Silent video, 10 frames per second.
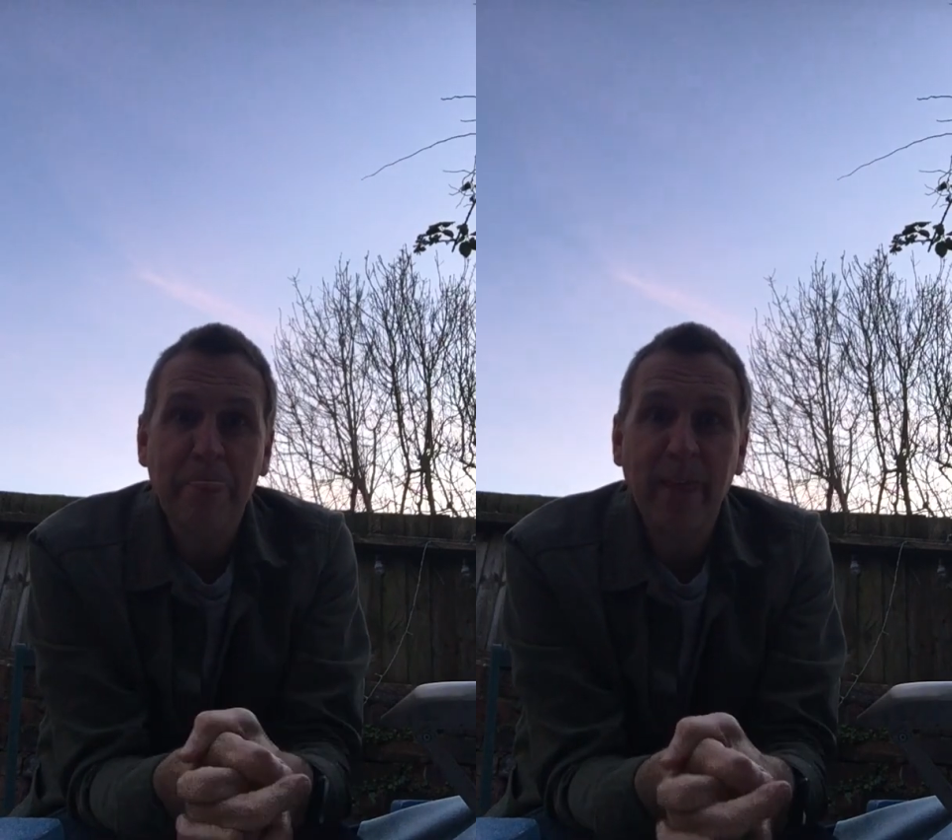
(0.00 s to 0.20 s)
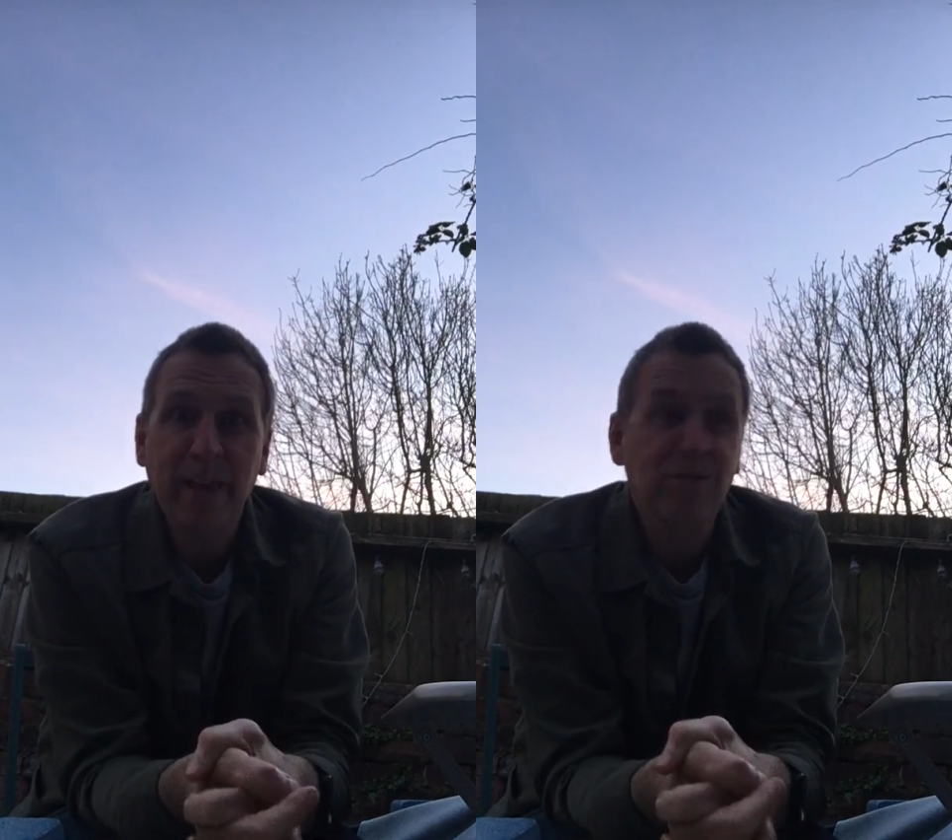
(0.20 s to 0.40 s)

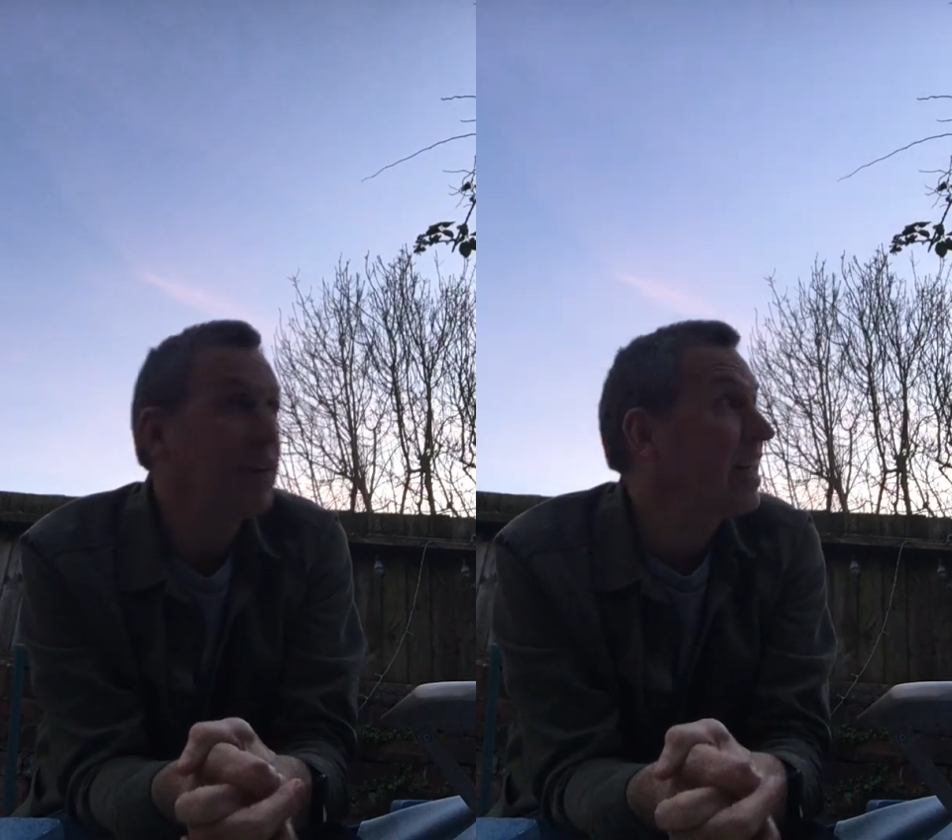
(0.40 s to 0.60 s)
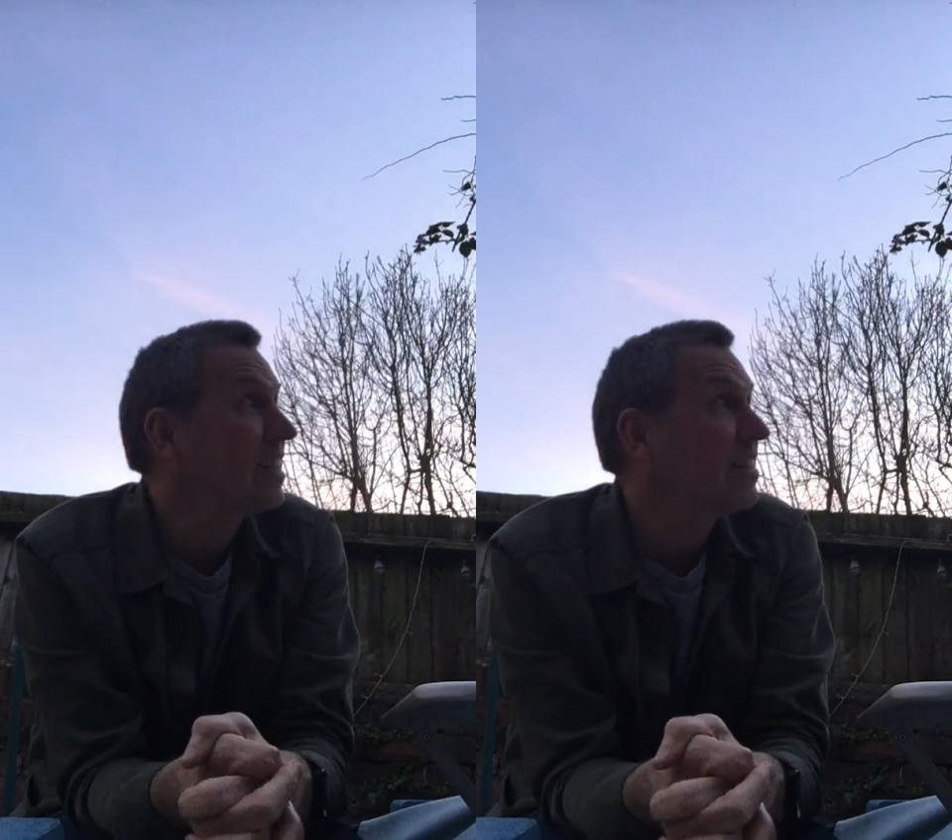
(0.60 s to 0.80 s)
It's
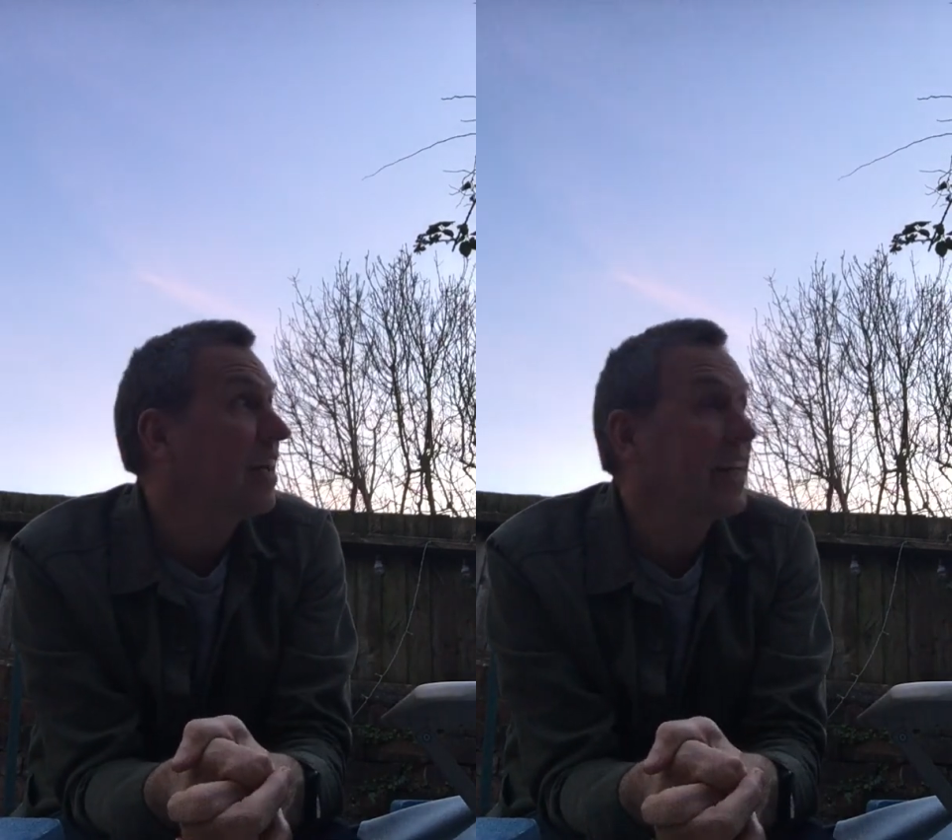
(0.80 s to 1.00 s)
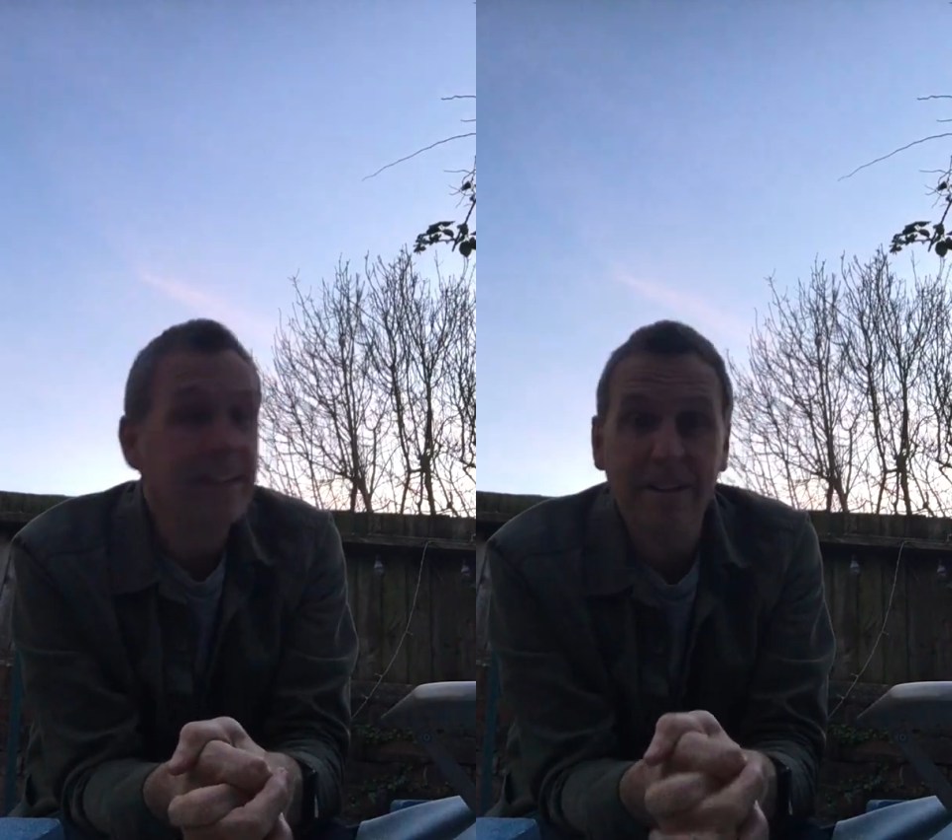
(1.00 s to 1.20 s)
really
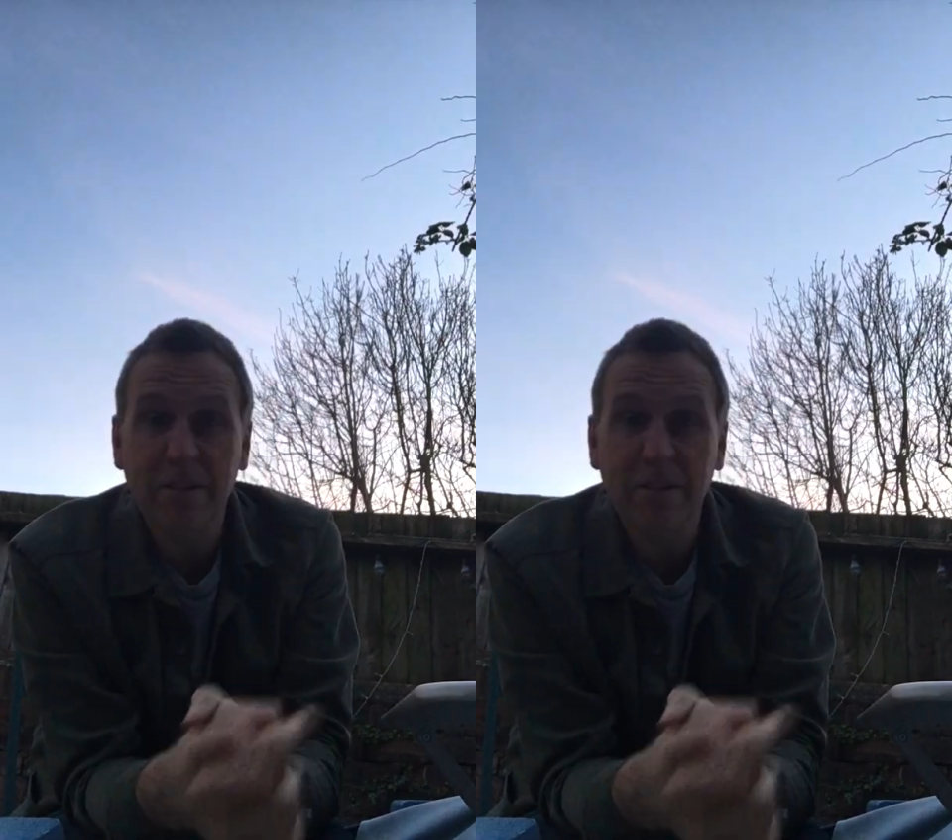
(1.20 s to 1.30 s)
exciting.